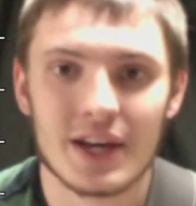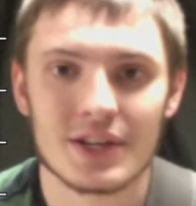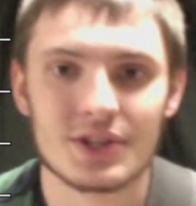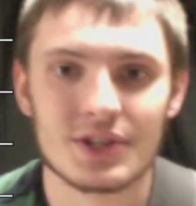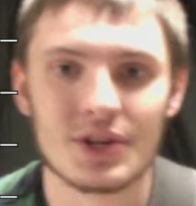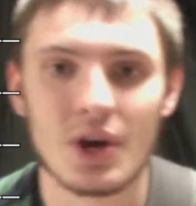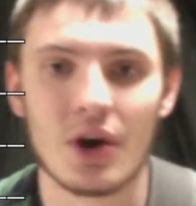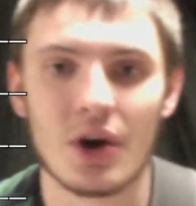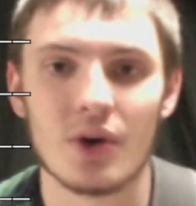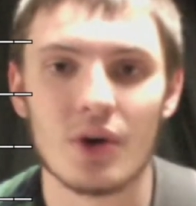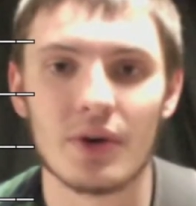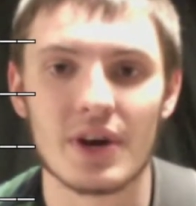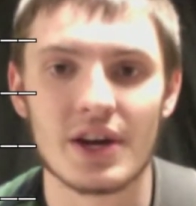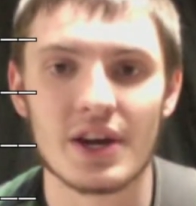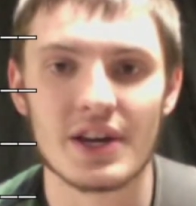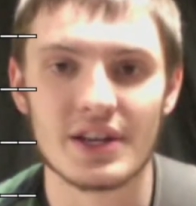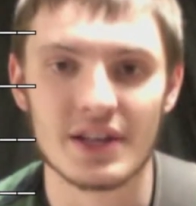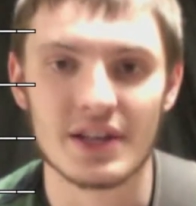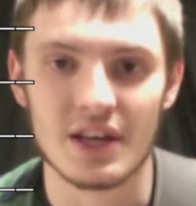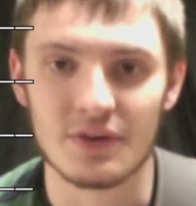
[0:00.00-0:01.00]
So
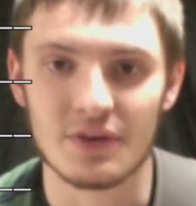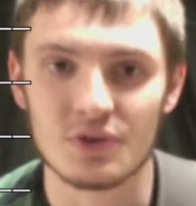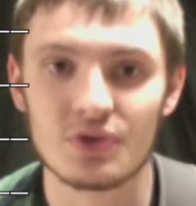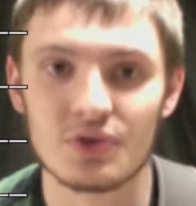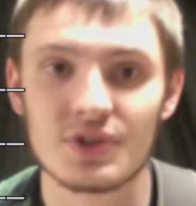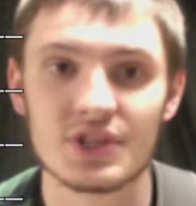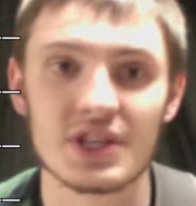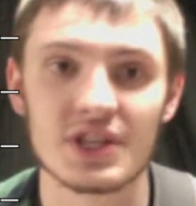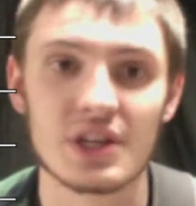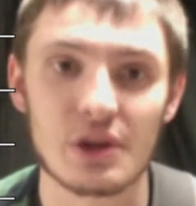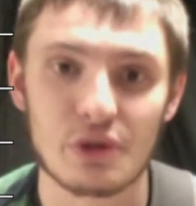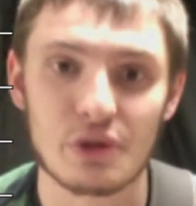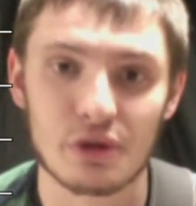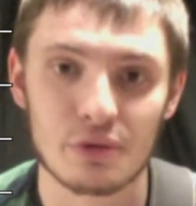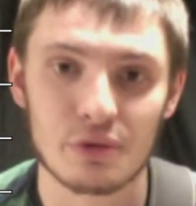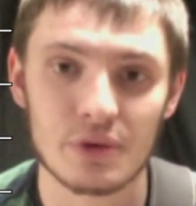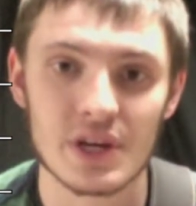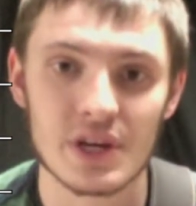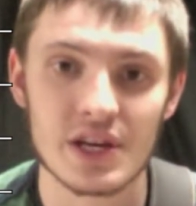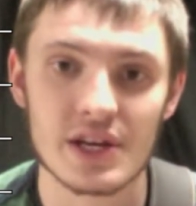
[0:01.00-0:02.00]
if you see a
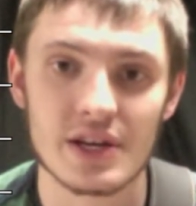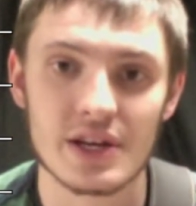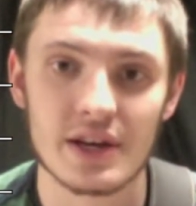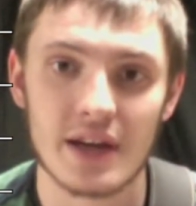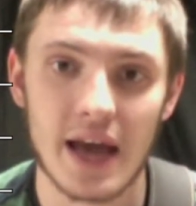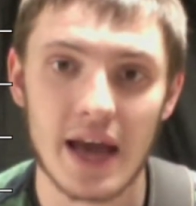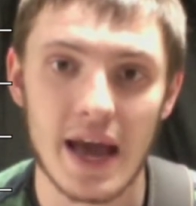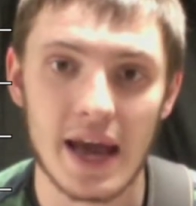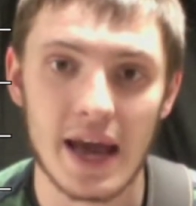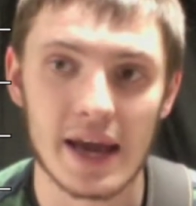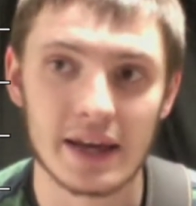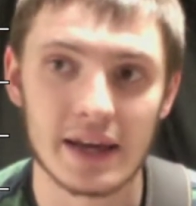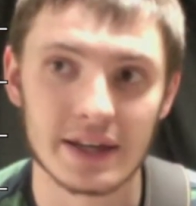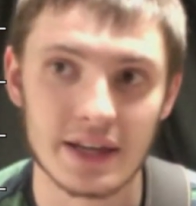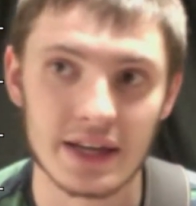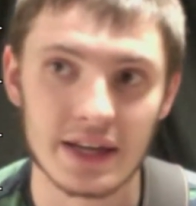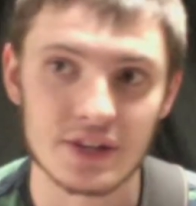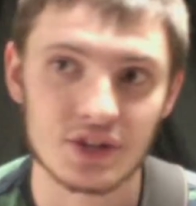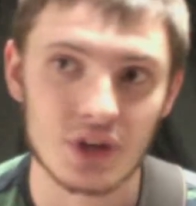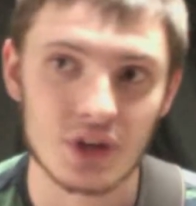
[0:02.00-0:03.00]
3
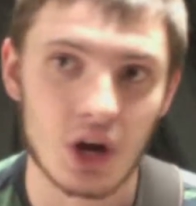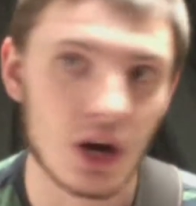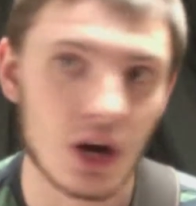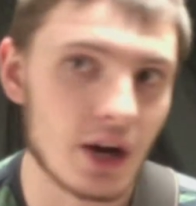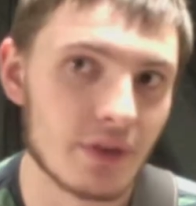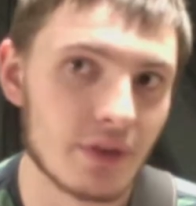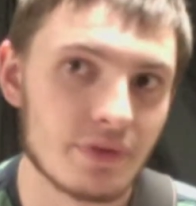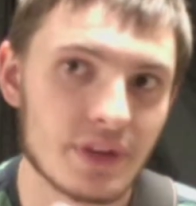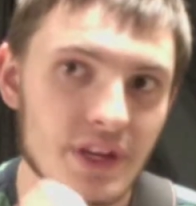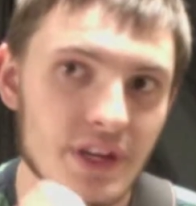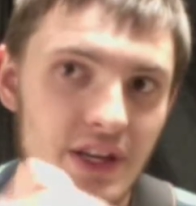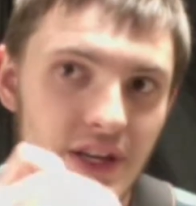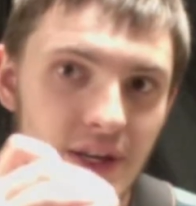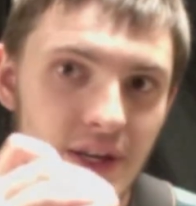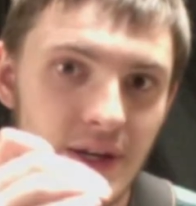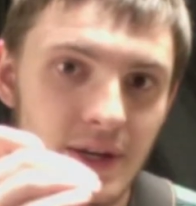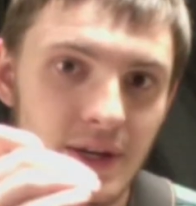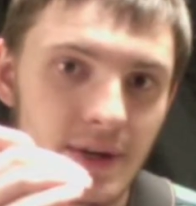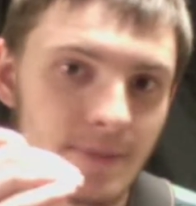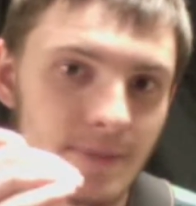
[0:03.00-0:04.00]
and it's on
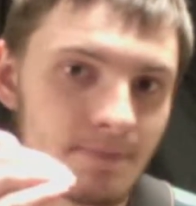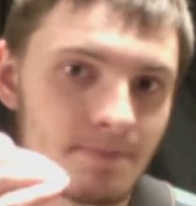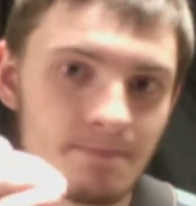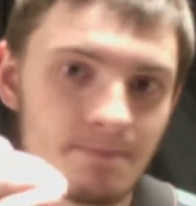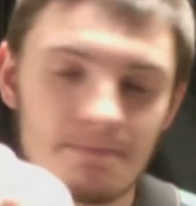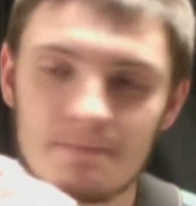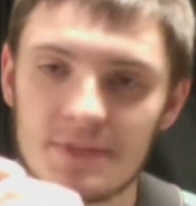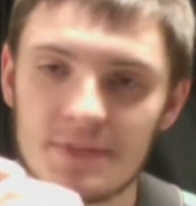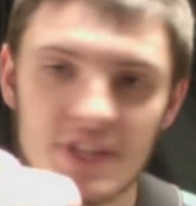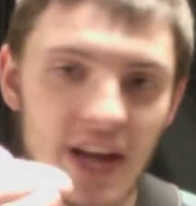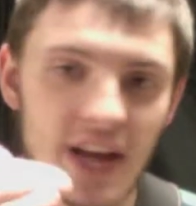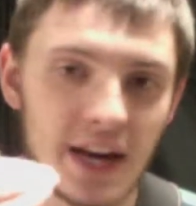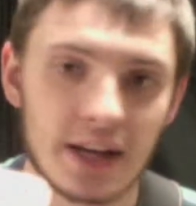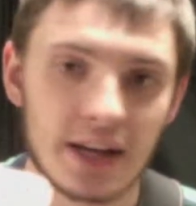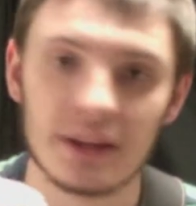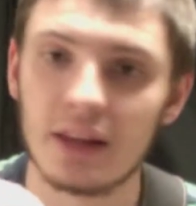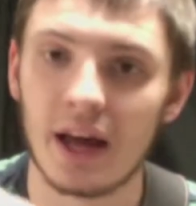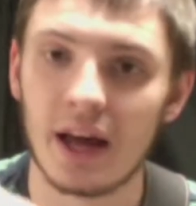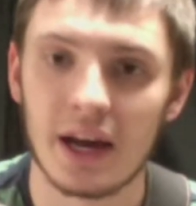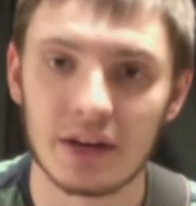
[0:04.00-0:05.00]
the
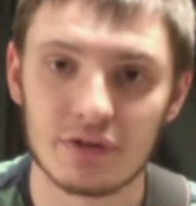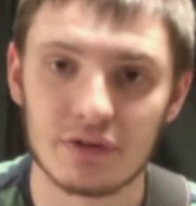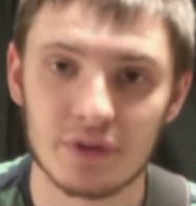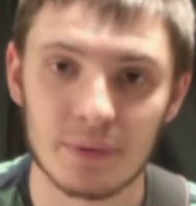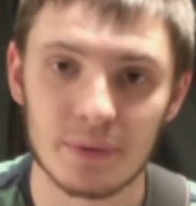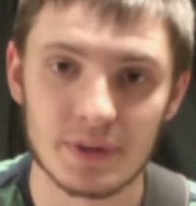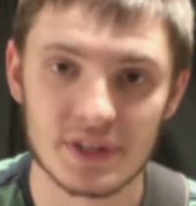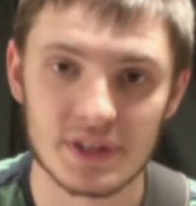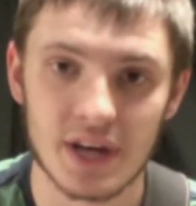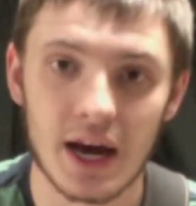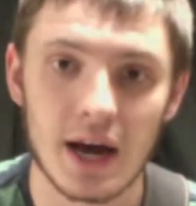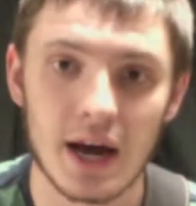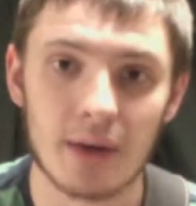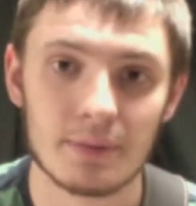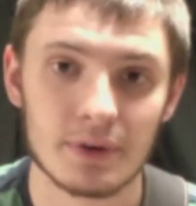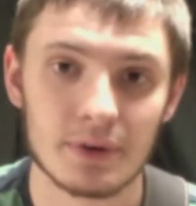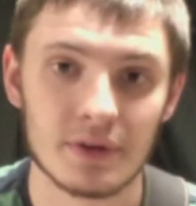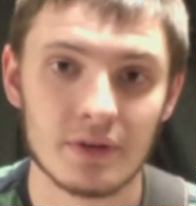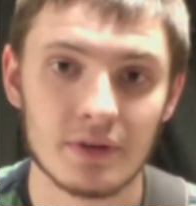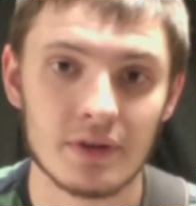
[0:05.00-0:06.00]
second line from the
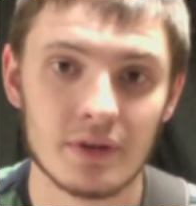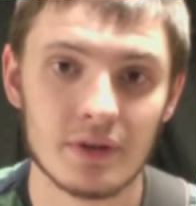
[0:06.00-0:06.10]
top,